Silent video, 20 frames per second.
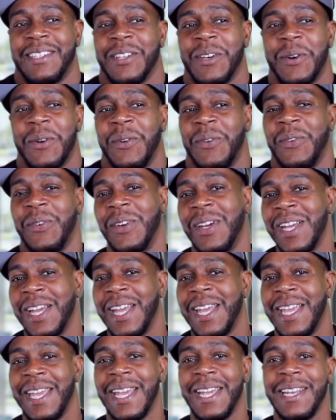so
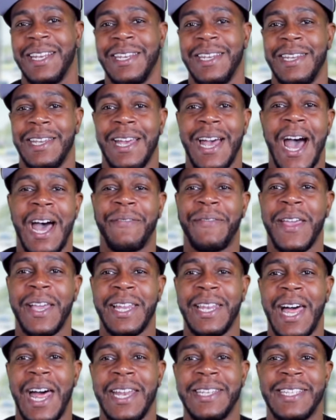it, I think a
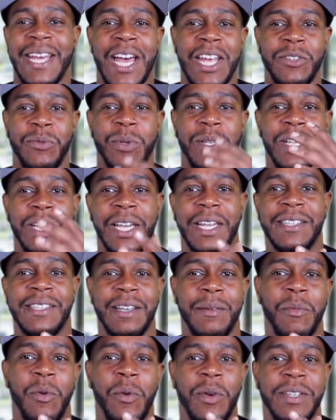lot of times we look at
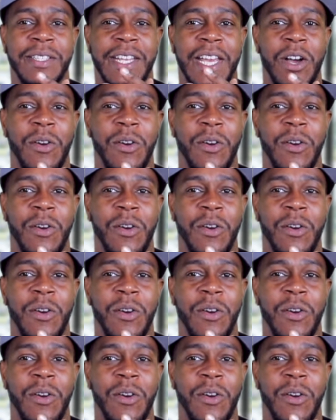something we say,